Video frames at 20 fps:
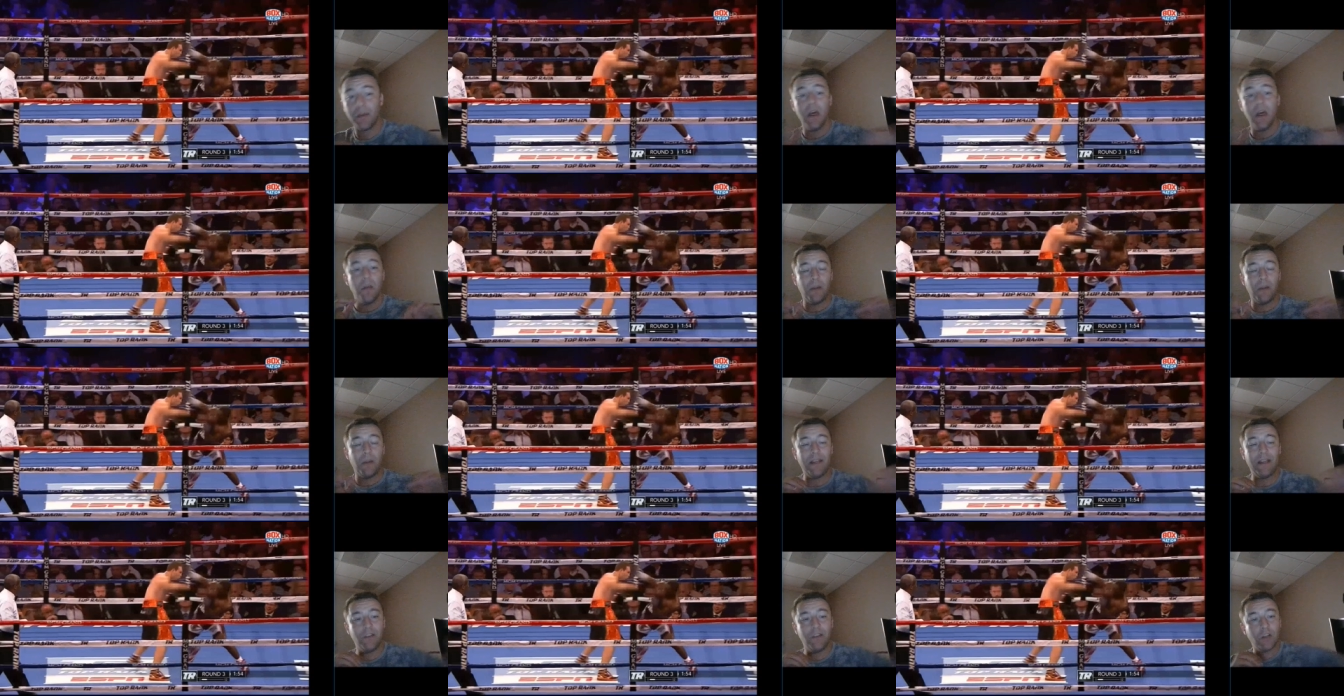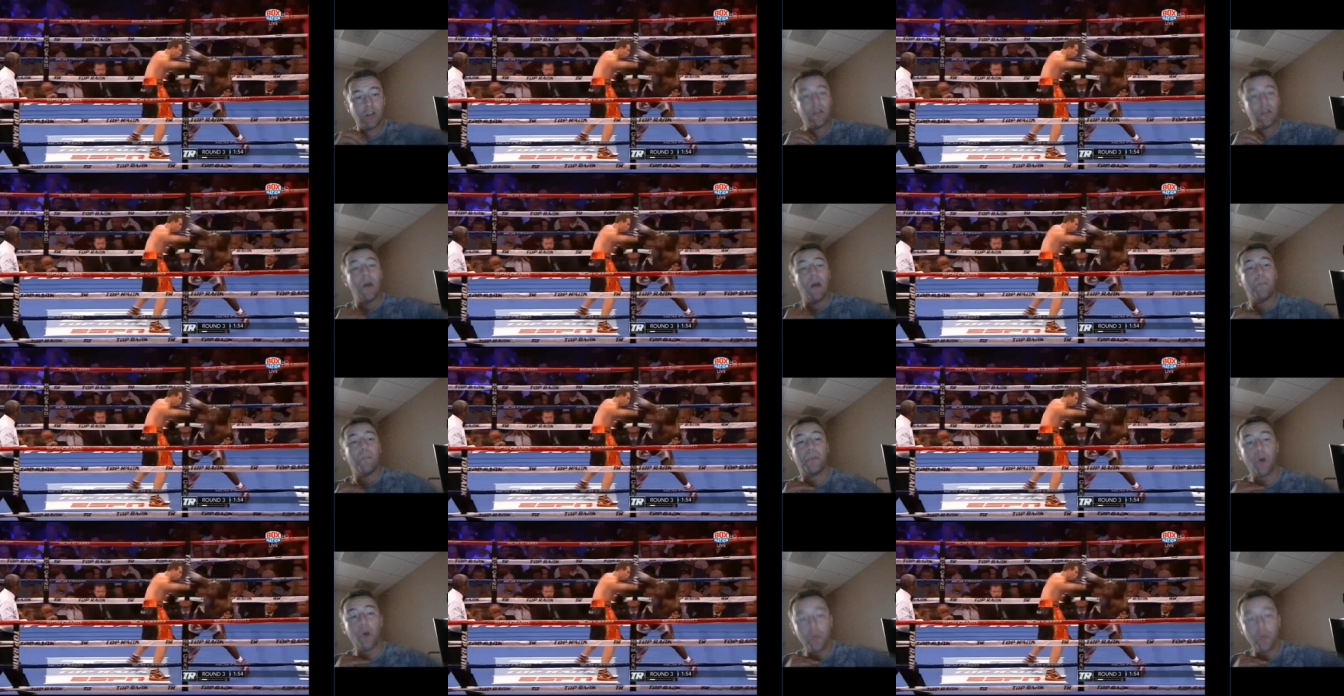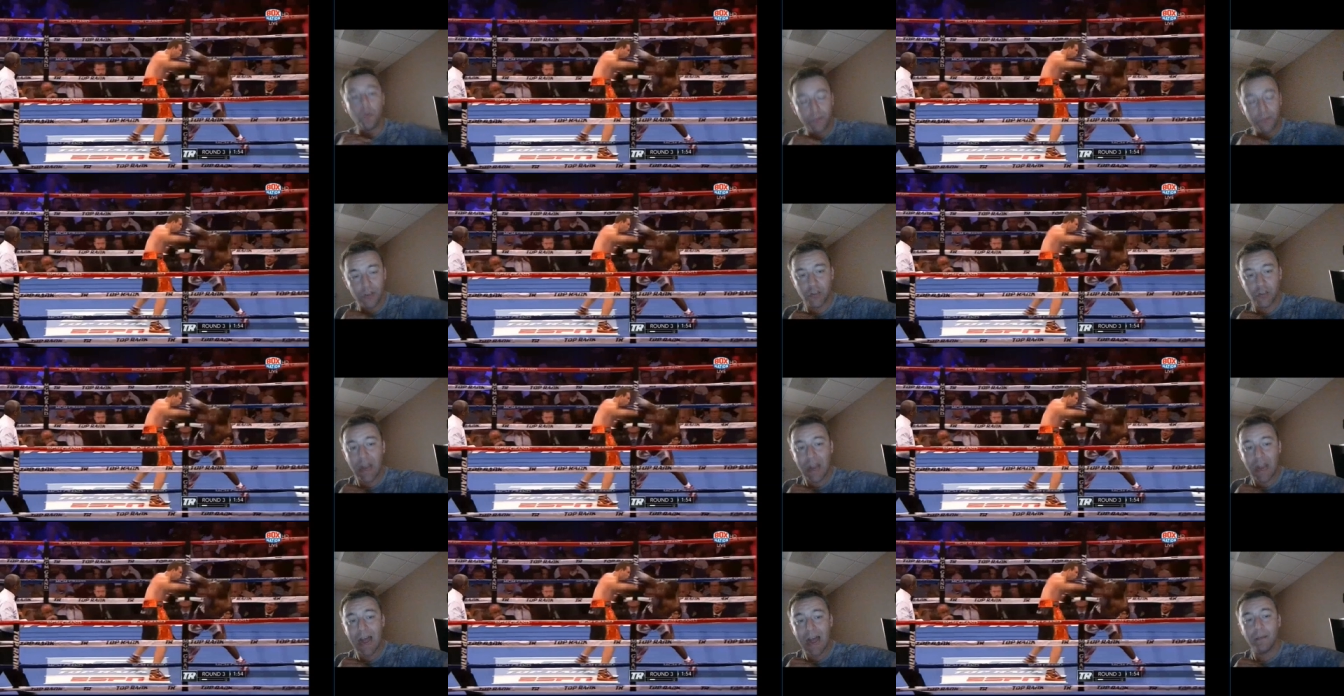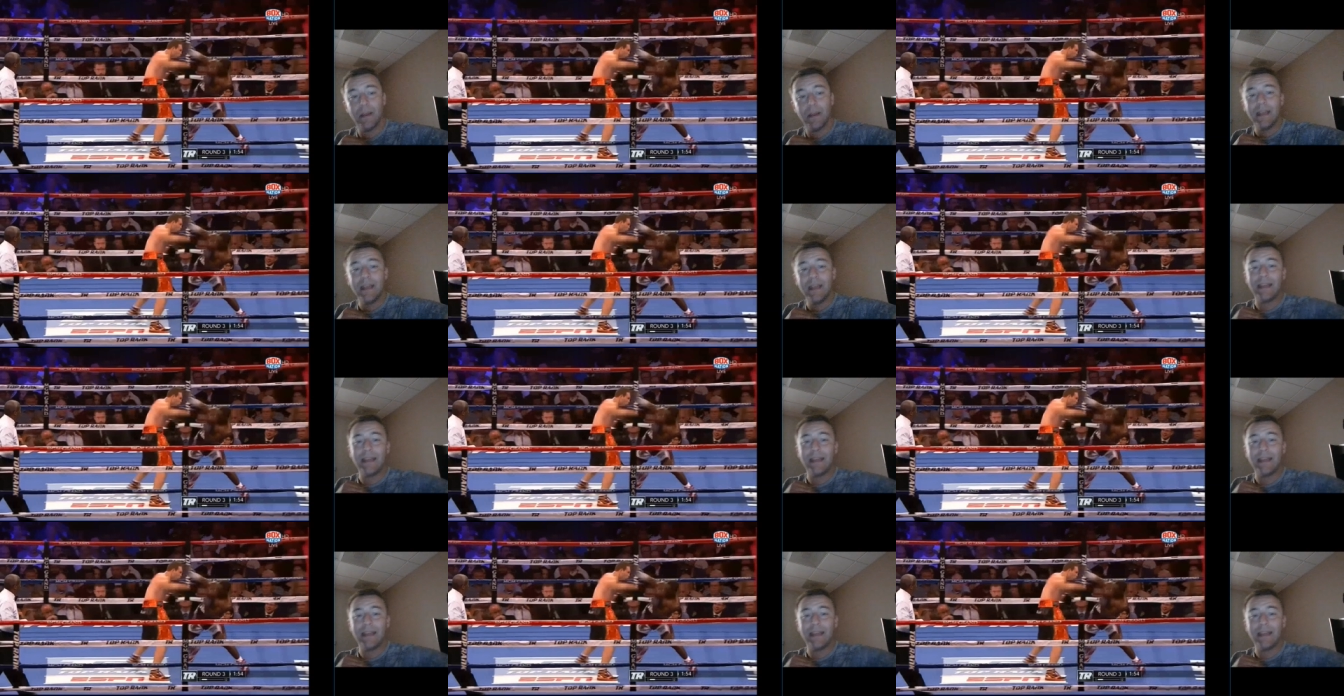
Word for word: But he just probes the jab,